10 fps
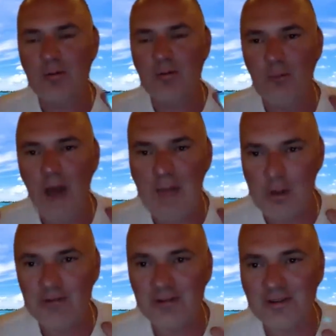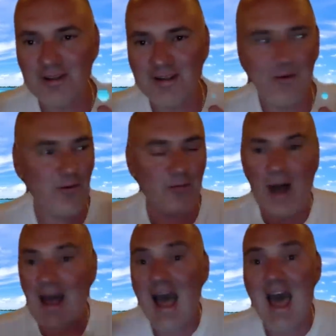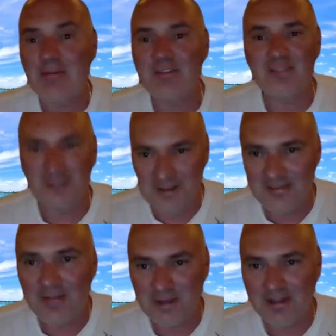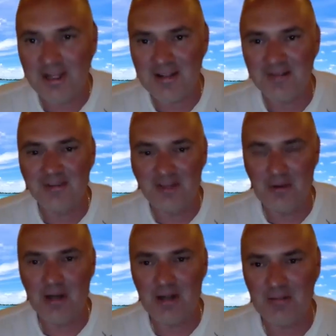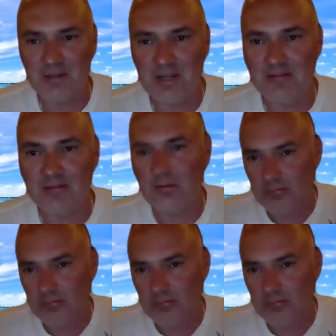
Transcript: why wasn't why i haven't seen something like this in the marketplace so